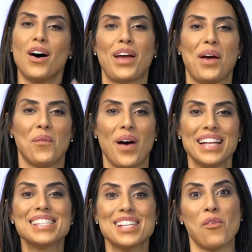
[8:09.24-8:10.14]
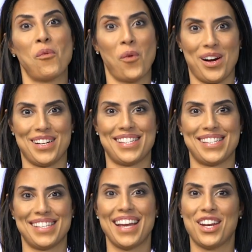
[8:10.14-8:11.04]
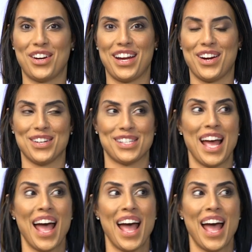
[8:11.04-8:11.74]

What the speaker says: Okay, what's worse in your ears?